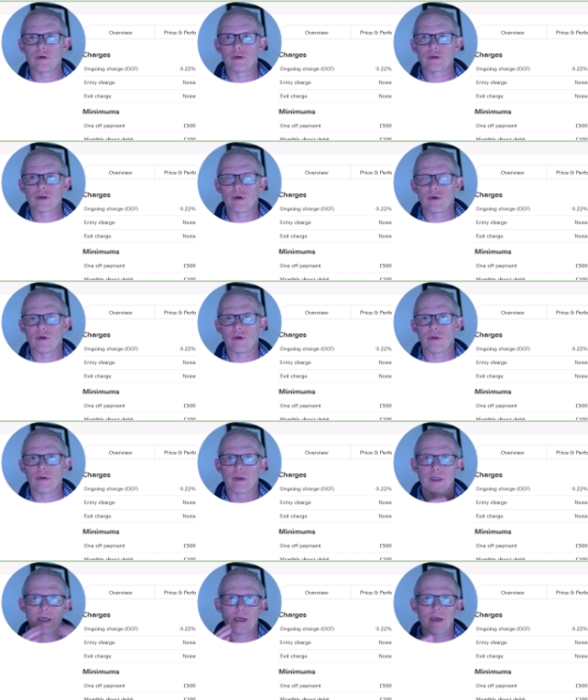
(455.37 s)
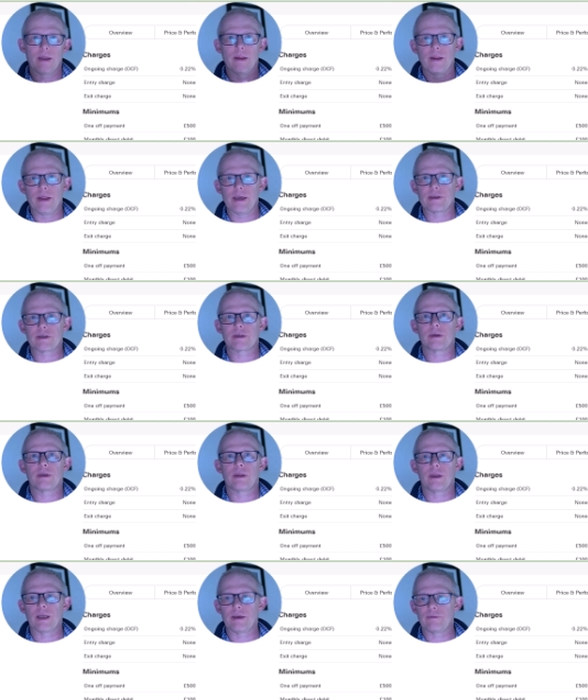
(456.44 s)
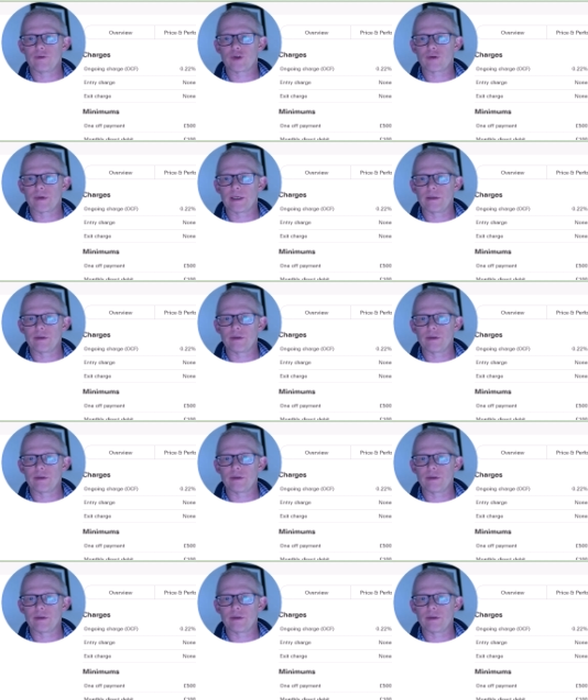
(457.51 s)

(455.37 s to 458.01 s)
on this Lifestrategy.